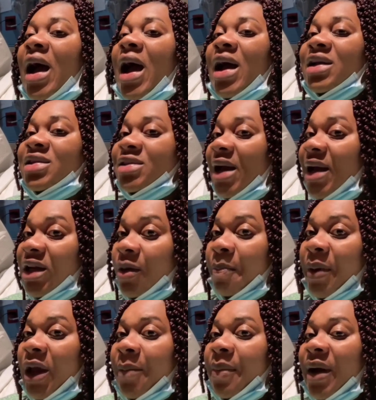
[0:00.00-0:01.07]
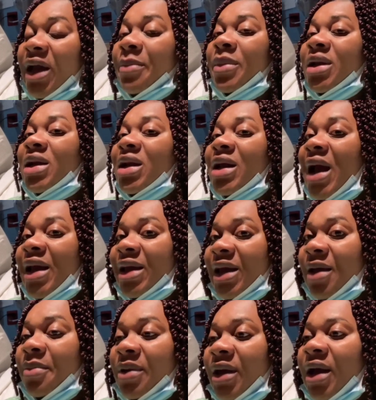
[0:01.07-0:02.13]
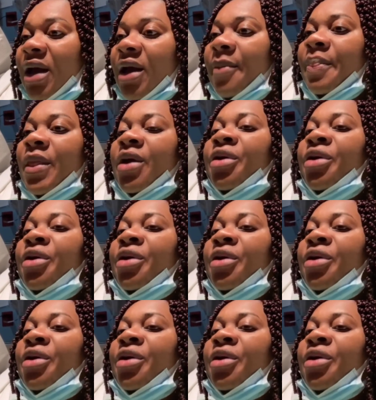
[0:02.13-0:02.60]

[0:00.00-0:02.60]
I signed the paper immediately I came here.